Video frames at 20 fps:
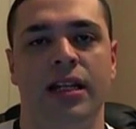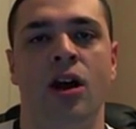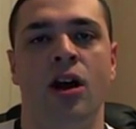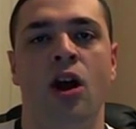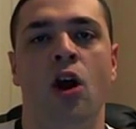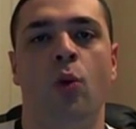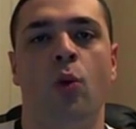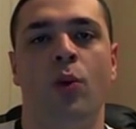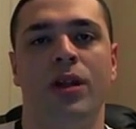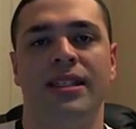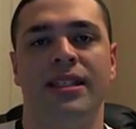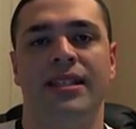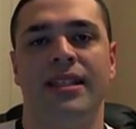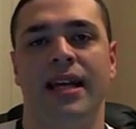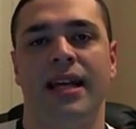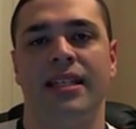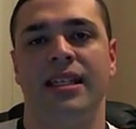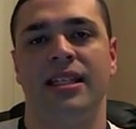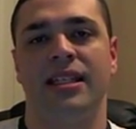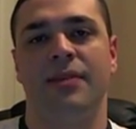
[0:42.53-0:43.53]
But I
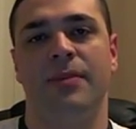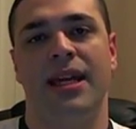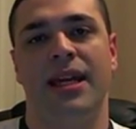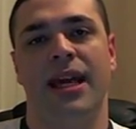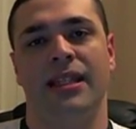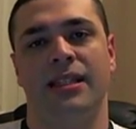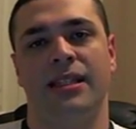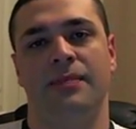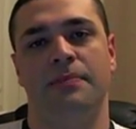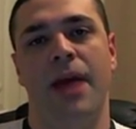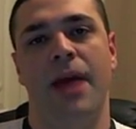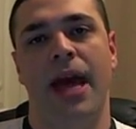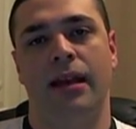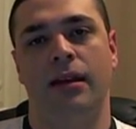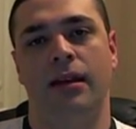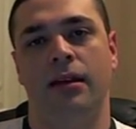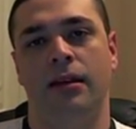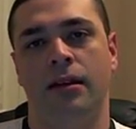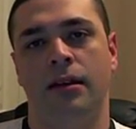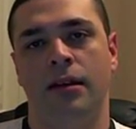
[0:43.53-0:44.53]
figured, hey, you
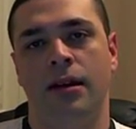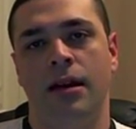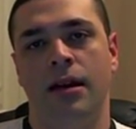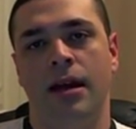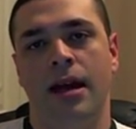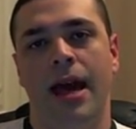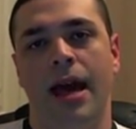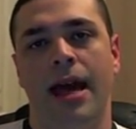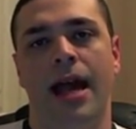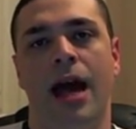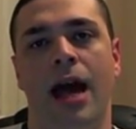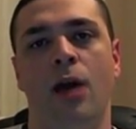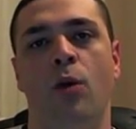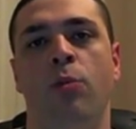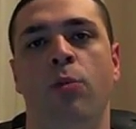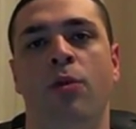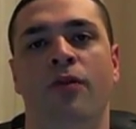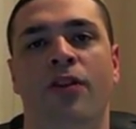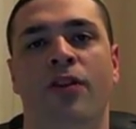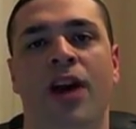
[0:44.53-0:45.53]
know, I already split it
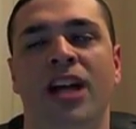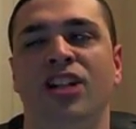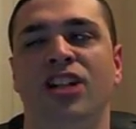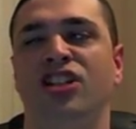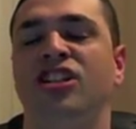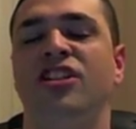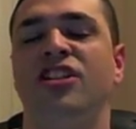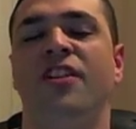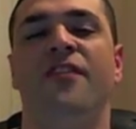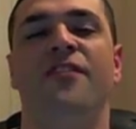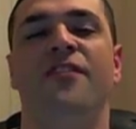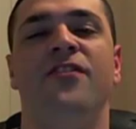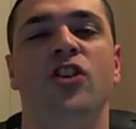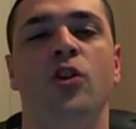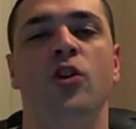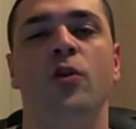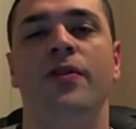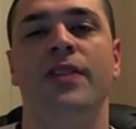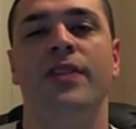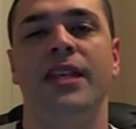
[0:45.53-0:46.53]
up and thought that I'll
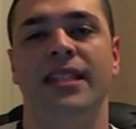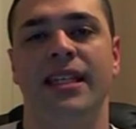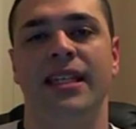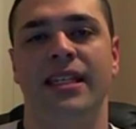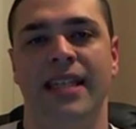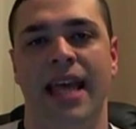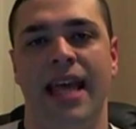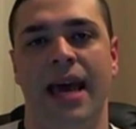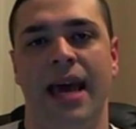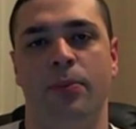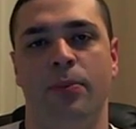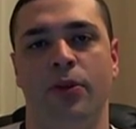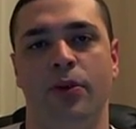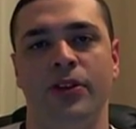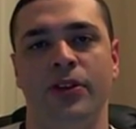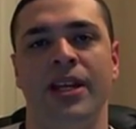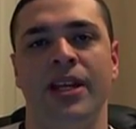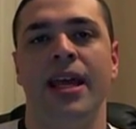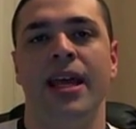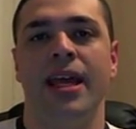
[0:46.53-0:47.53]
just leave it as 2
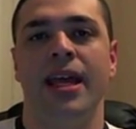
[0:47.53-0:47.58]
parts.